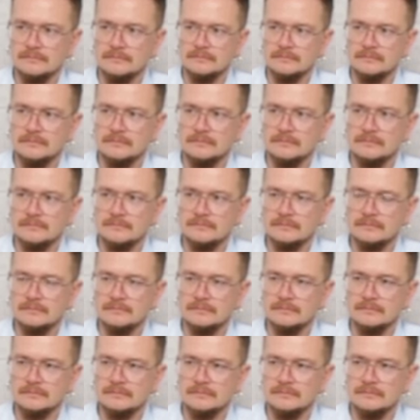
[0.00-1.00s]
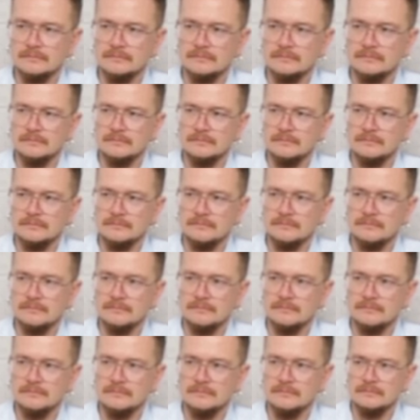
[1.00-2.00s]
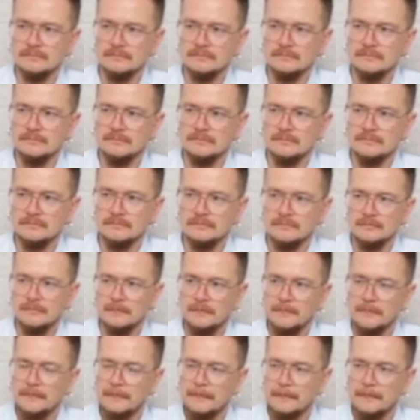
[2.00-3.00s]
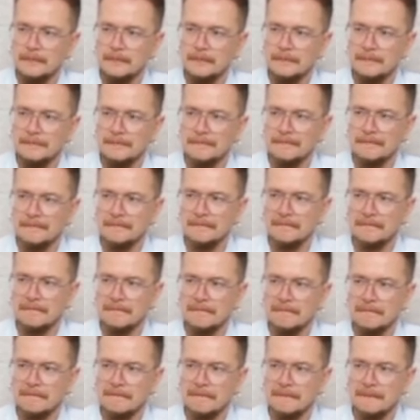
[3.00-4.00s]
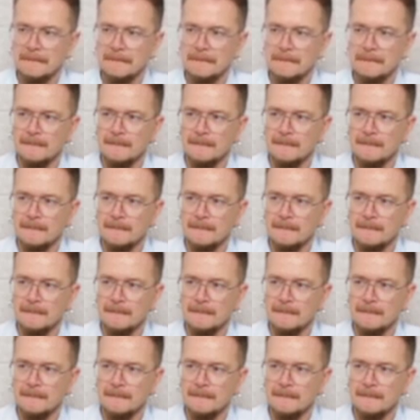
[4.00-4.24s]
(not speaking)